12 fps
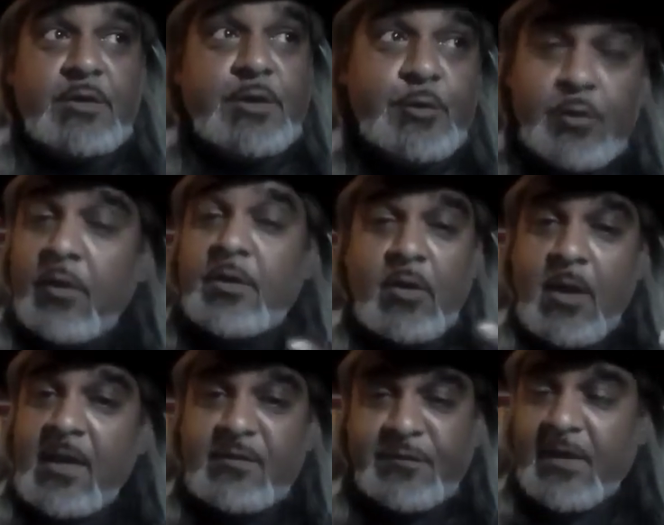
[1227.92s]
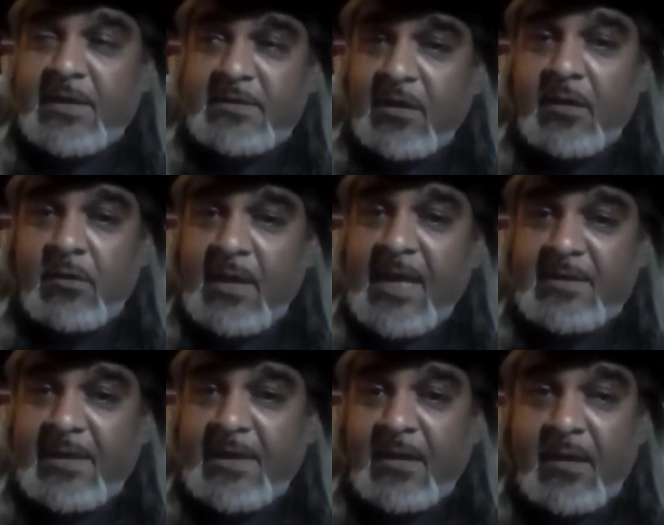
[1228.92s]
You don't know how the fucking turtle got
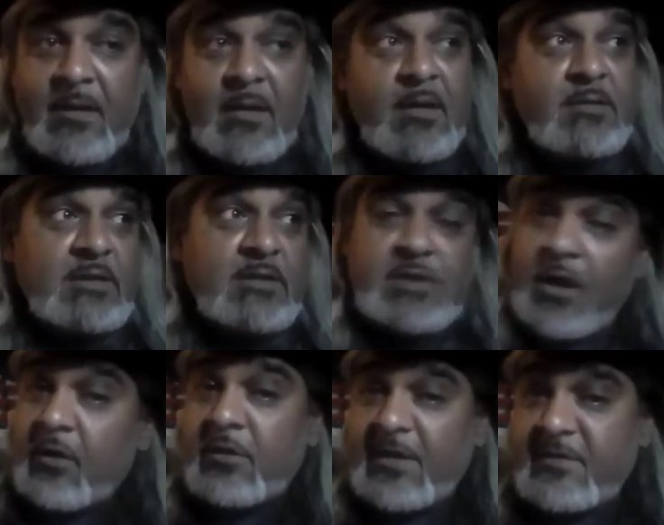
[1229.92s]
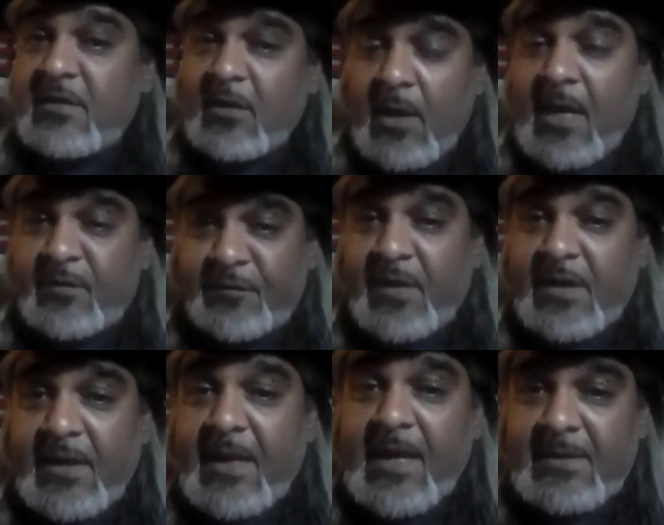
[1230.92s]
there. The turtle doesn't know how it
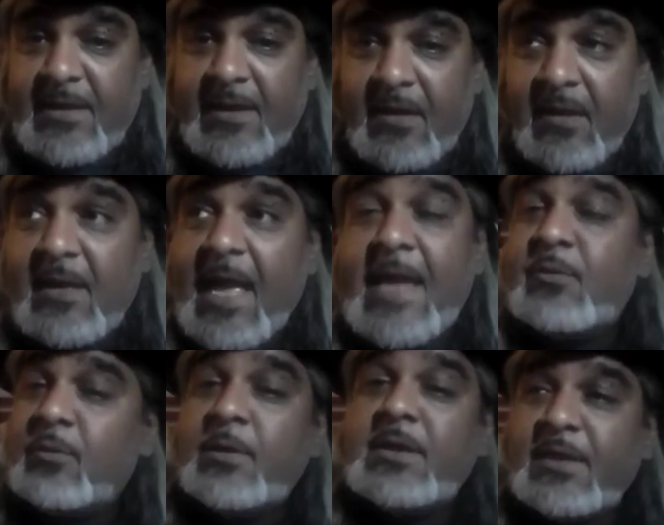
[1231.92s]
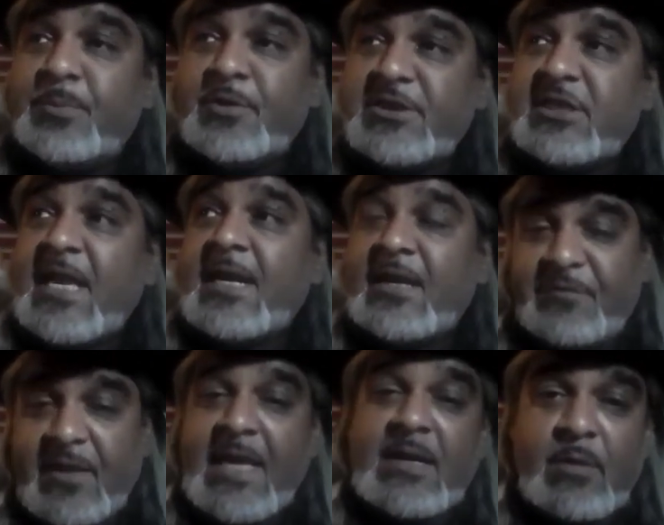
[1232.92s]
fucking got there. And it would really appreciate it if
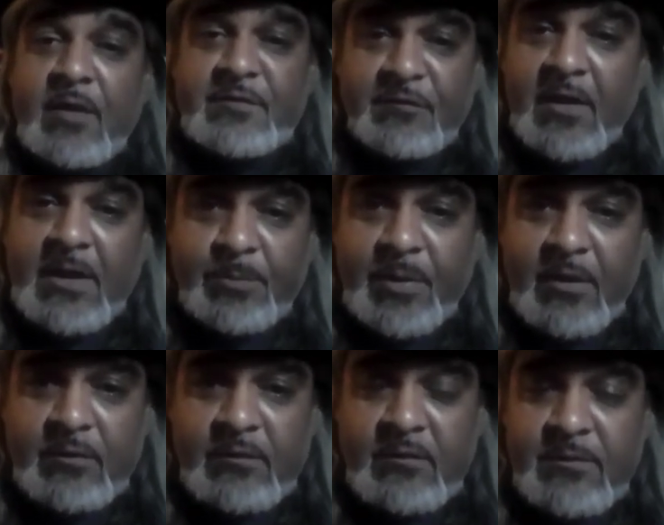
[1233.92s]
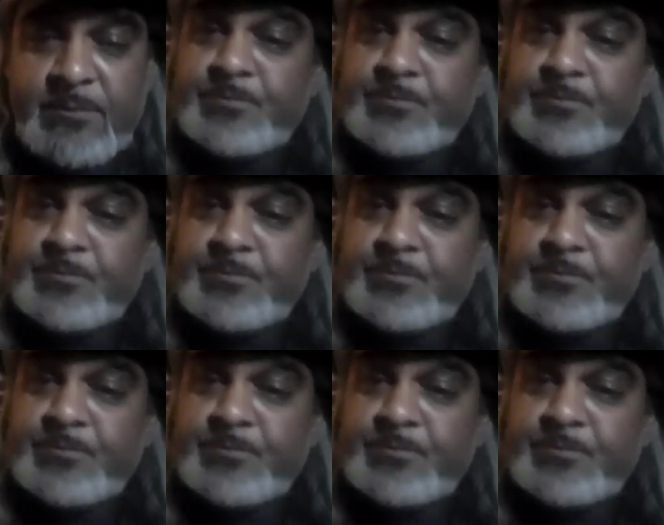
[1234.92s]
you get him off the fucking post.